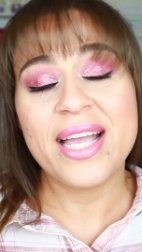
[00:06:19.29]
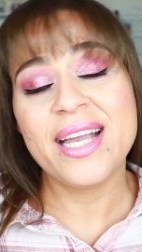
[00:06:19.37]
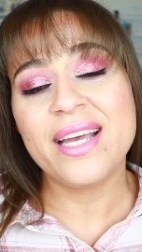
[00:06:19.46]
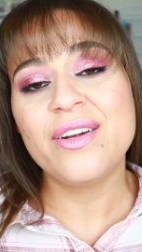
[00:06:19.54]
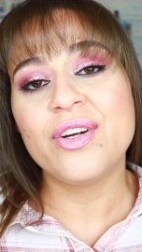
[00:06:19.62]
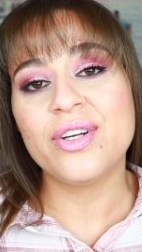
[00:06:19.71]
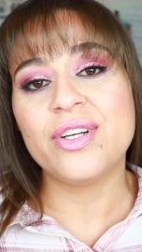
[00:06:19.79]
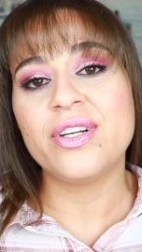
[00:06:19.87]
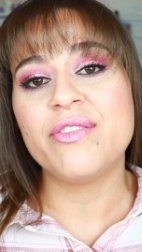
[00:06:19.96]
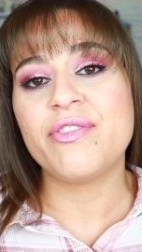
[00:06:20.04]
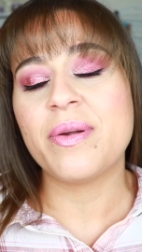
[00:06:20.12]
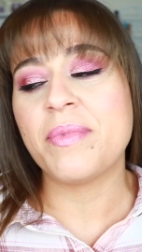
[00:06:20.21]
I had
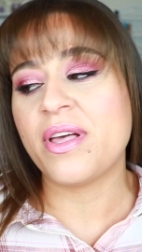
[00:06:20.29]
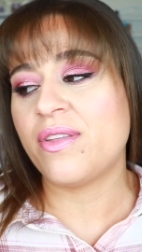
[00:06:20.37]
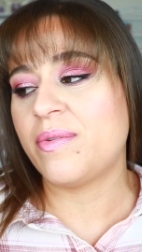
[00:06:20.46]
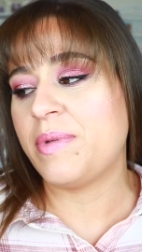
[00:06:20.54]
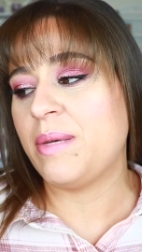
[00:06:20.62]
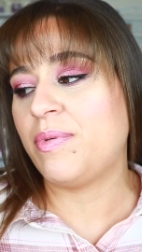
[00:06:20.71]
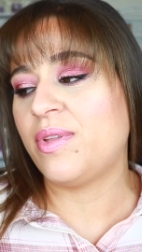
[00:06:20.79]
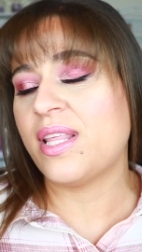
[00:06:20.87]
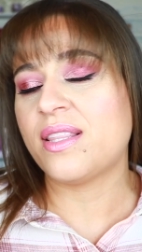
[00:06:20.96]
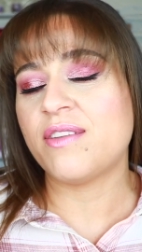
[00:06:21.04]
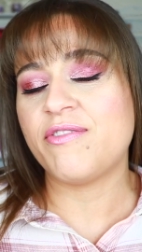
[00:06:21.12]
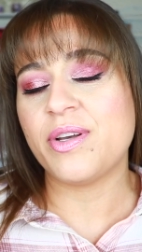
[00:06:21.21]
heard from other people
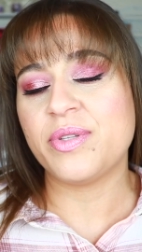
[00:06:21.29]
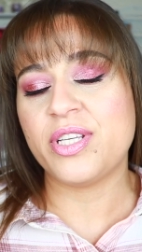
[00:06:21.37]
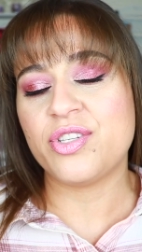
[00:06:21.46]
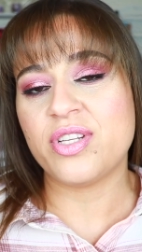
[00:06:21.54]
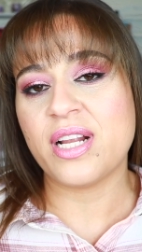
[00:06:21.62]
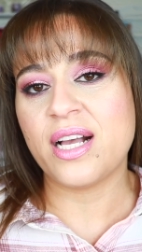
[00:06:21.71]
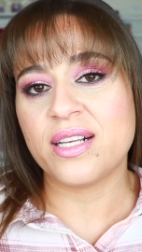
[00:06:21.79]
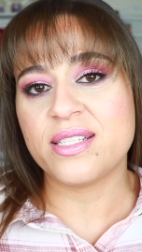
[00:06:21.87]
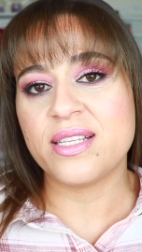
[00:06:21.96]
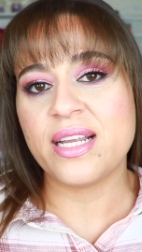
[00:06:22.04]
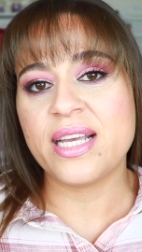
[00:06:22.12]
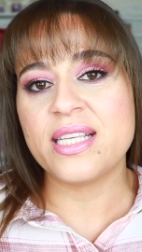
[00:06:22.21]
that the foundation
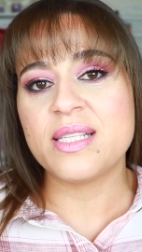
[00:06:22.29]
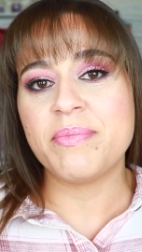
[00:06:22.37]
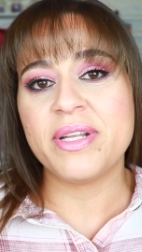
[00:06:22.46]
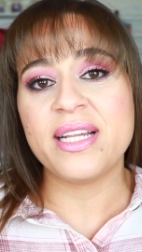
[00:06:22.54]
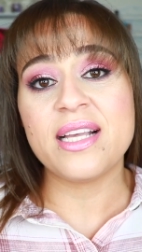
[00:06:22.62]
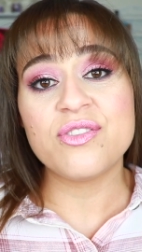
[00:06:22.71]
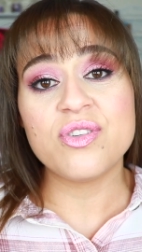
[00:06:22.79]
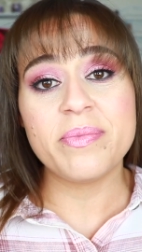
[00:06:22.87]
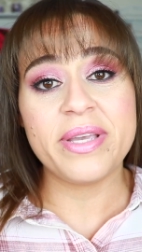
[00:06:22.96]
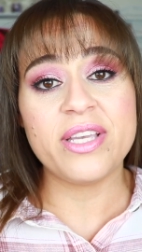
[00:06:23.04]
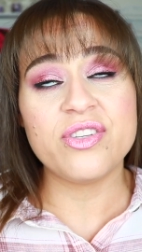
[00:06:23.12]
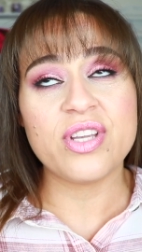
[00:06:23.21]
oxidized, but Natural
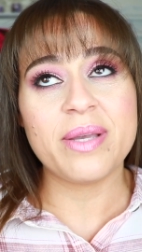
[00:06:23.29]
Beige,